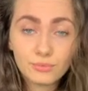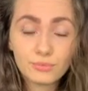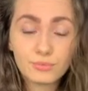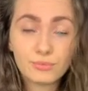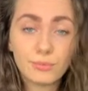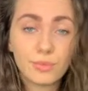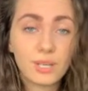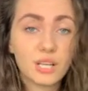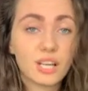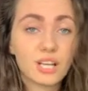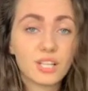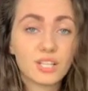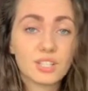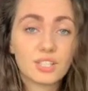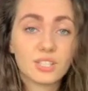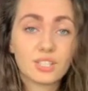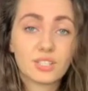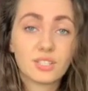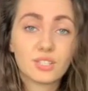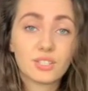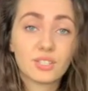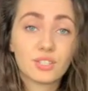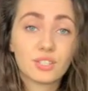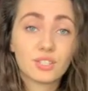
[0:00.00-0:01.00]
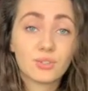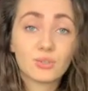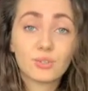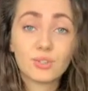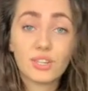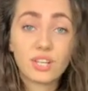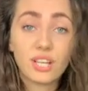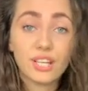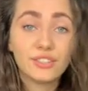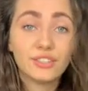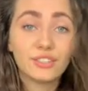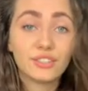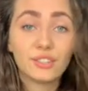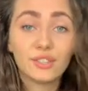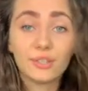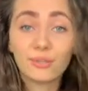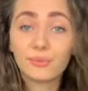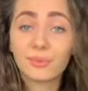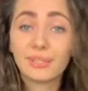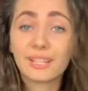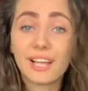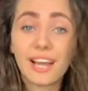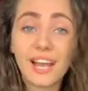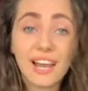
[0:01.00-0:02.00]
because sooner or later you
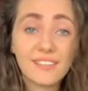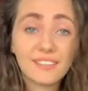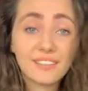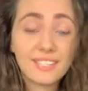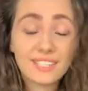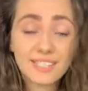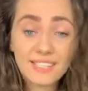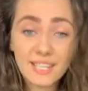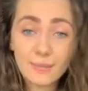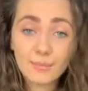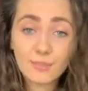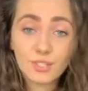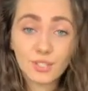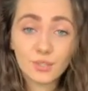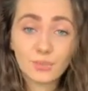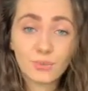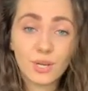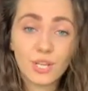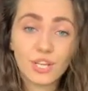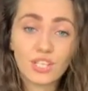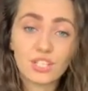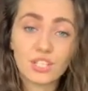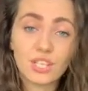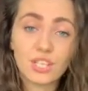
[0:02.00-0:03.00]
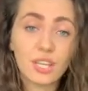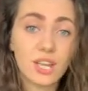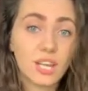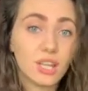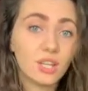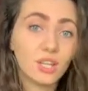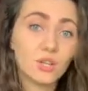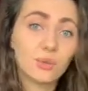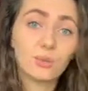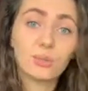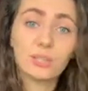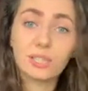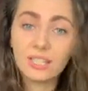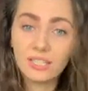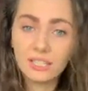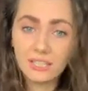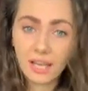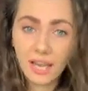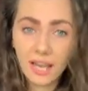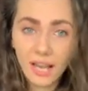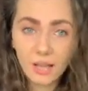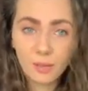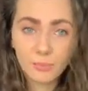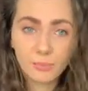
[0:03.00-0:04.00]
will have the same situation and you will need
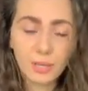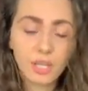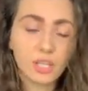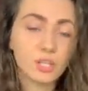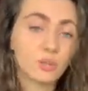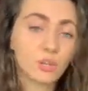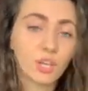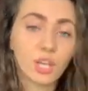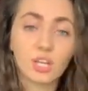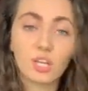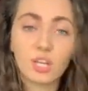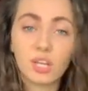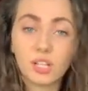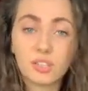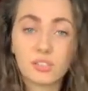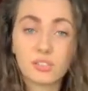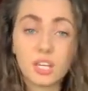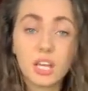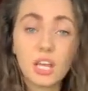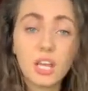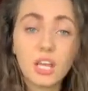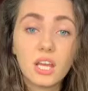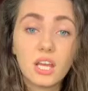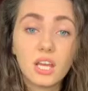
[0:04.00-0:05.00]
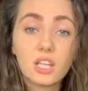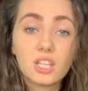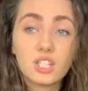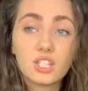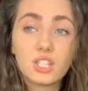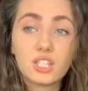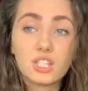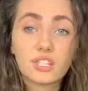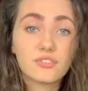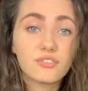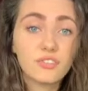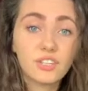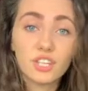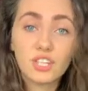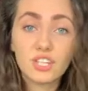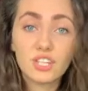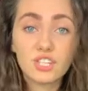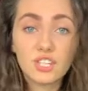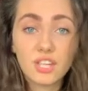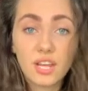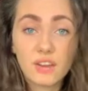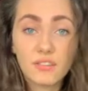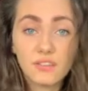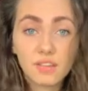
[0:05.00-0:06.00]
help, and you cannot just
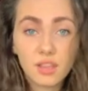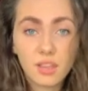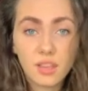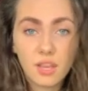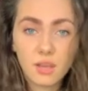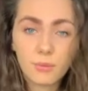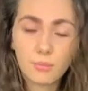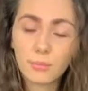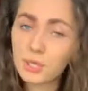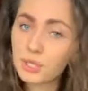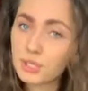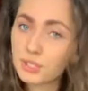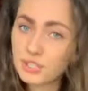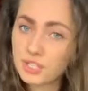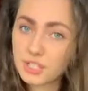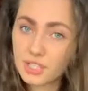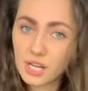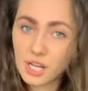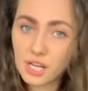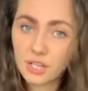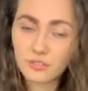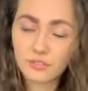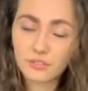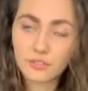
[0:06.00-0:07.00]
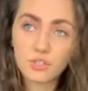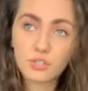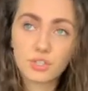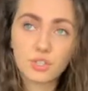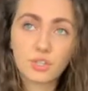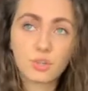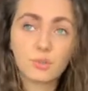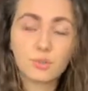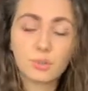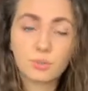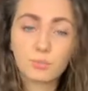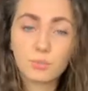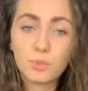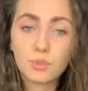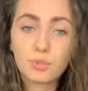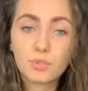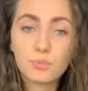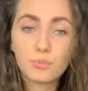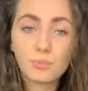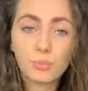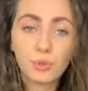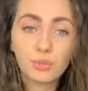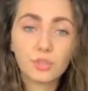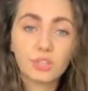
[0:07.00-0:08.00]
finish everything by yourself. So the most
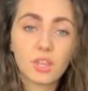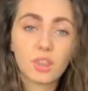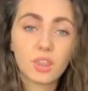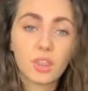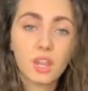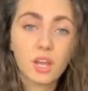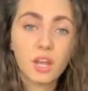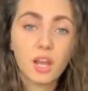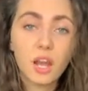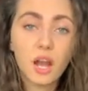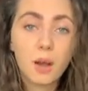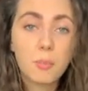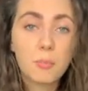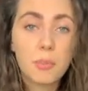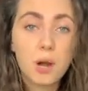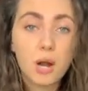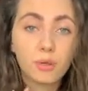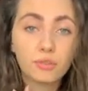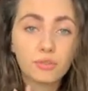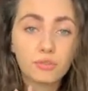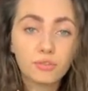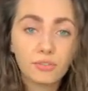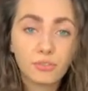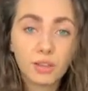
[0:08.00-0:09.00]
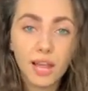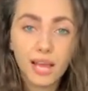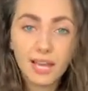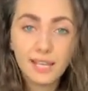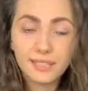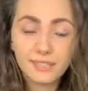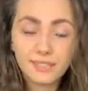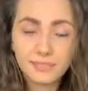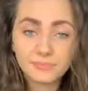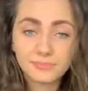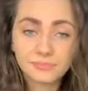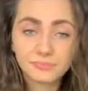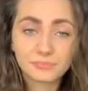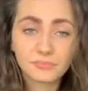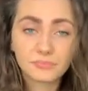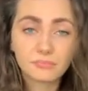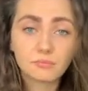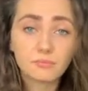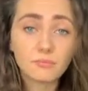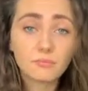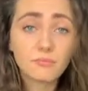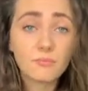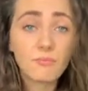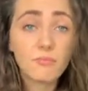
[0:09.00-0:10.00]
important thing about flight
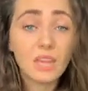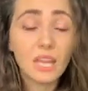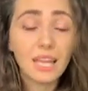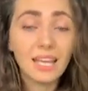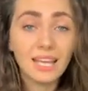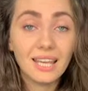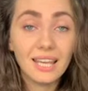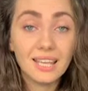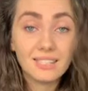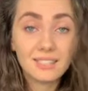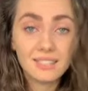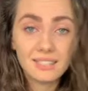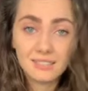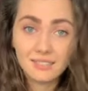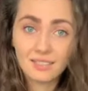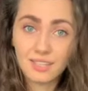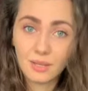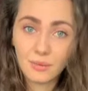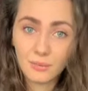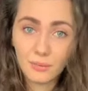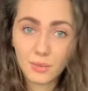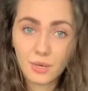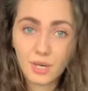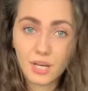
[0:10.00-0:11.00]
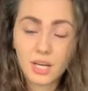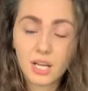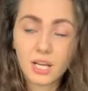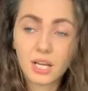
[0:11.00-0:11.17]
is teamwork,